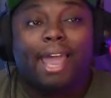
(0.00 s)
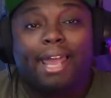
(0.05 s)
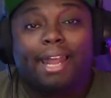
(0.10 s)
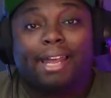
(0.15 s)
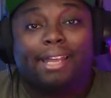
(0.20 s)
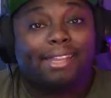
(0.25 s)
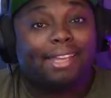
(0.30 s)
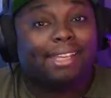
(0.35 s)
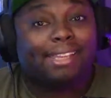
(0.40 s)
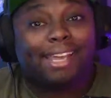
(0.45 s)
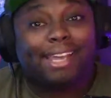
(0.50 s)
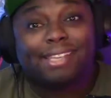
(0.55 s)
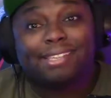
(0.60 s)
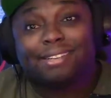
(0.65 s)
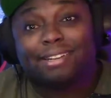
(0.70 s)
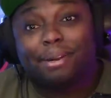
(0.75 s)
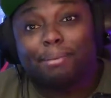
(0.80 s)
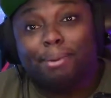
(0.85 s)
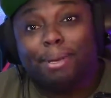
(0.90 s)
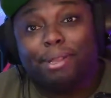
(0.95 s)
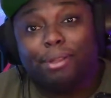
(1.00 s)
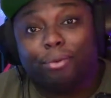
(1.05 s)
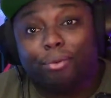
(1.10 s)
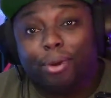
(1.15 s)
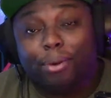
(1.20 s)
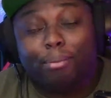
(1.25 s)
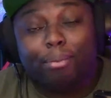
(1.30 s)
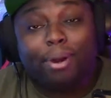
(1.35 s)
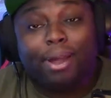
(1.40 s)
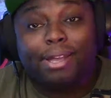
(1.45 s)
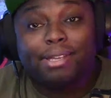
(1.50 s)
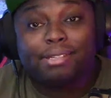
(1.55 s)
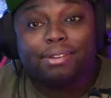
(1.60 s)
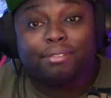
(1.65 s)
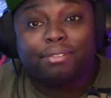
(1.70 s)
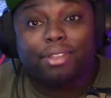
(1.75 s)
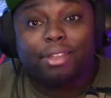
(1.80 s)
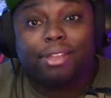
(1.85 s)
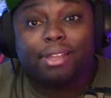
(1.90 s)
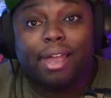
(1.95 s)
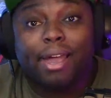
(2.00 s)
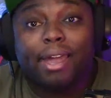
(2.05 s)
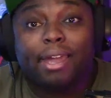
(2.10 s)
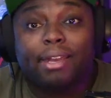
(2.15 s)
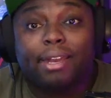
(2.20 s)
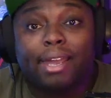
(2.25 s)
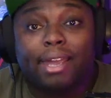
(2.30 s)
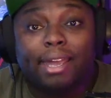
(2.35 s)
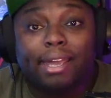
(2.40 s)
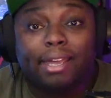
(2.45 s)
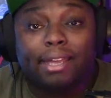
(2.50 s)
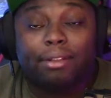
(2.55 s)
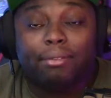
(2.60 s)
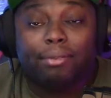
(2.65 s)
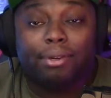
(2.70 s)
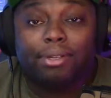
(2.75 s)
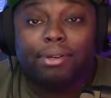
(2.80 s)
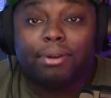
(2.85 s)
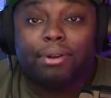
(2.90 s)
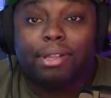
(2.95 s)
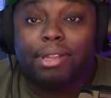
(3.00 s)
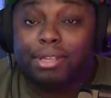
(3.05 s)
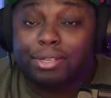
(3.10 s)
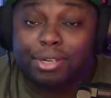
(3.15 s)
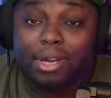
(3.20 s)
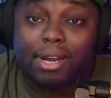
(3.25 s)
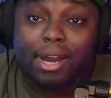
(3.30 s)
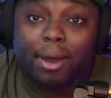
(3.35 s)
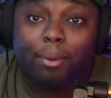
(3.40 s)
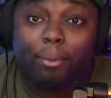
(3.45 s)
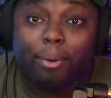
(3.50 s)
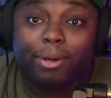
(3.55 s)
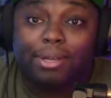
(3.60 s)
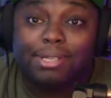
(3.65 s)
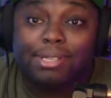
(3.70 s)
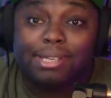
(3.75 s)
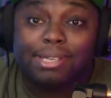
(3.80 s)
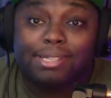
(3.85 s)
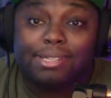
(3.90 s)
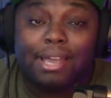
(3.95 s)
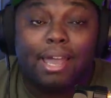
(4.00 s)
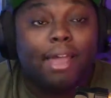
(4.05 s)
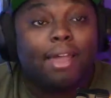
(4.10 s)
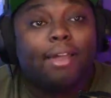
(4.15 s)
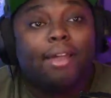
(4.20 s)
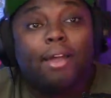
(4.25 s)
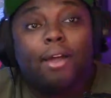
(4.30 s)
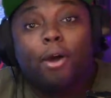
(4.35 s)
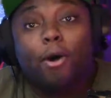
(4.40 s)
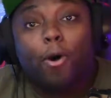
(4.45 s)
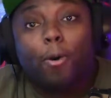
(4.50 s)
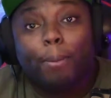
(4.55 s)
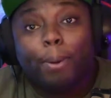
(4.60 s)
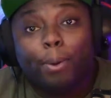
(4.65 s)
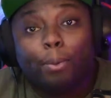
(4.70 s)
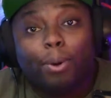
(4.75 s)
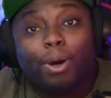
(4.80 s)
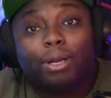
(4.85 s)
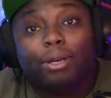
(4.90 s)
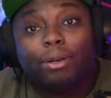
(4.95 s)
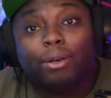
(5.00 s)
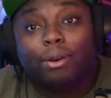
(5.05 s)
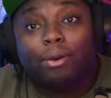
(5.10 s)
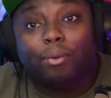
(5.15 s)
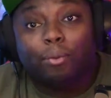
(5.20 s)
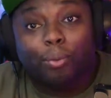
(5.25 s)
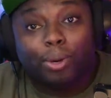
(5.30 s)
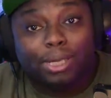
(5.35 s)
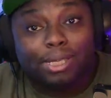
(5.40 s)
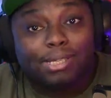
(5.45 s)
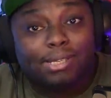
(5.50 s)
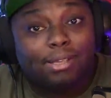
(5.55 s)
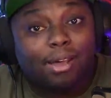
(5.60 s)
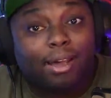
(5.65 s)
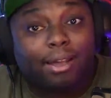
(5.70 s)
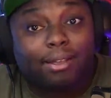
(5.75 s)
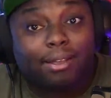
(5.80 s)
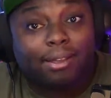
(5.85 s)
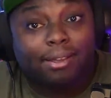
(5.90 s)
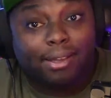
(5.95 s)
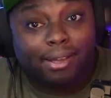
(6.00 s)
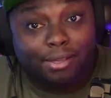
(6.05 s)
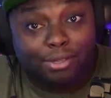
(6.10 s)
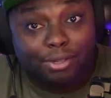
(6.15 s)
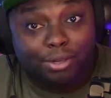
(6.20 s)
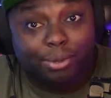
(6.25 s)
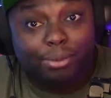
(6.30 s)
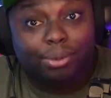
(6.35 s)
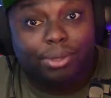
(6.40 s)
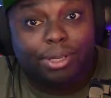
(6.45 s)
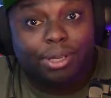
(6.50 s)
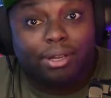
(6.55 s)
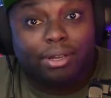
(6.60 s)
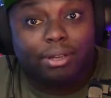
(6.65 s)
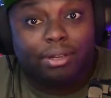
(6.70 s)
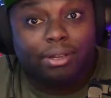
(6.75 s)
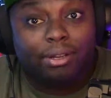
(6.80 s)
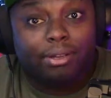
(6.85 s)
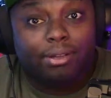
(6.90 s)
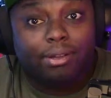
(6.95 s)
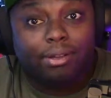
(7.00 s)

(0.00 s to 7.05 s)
And I think that's going to be the reprise of the line in Return of the Jedi where he says, "Obi-Wan once thought as you did."